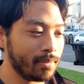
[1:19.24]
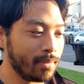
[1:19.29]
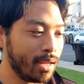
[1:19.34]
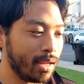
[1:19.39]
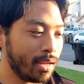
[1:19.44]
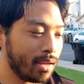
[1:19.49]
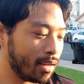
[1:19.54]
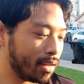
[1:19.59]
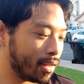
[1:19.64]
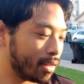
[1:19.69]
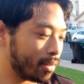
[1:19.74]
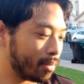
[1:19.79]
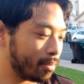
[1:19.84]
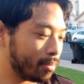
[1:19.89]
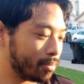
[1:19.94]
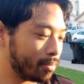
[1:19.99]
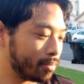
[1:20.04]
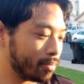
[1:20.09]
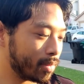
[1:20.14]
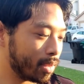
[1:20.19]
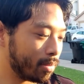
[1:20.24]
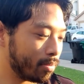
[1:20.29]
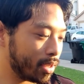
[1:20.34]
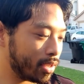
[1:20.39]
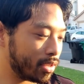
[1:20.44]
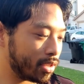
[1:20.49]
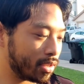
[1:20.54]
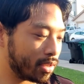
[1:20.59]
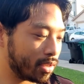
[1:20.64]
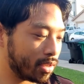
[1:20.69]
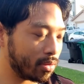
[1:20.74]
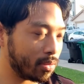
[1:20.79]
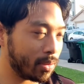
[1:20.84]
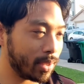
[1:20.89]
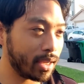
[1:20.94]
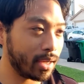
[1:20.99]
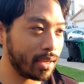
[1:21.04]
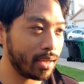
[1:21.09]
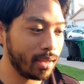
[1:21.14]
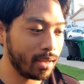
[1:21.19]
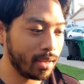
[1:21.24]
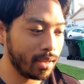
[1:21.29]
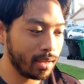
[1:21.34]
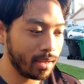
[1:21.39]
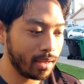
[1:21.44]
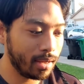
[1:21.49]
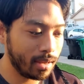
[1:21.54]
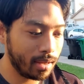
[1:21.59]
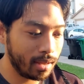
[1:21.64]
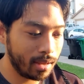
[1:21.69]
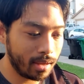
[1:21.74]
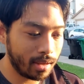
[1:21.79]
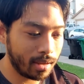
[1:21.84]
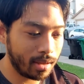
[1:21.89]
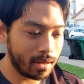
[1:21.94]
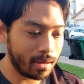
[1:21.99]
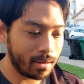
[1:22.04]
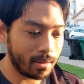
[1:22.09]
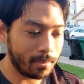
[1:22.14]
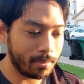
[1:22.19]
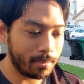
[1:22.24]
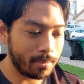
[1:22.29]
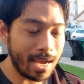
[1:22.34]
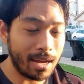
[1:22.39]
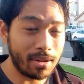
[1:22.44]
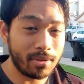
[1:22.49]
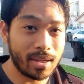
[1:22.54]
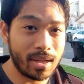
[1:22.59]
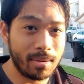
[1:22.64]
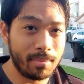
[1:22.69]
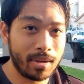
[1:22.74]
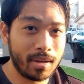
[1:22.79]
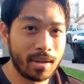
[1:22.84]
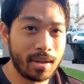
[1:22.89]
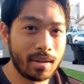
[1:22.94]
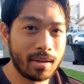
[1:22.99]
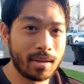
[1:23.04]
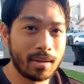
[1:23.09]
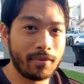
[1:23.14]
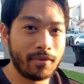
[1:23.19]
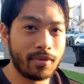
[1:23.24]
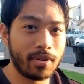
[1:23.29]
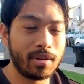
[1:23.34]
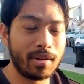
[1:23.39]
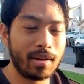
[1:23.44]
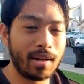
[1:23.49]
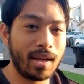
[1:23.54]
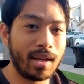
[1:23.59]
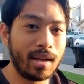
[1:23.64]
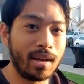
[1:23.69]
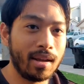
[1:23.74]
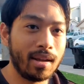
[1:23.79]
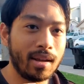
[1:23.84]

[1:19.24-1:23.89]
But just a quick housekeeping for today.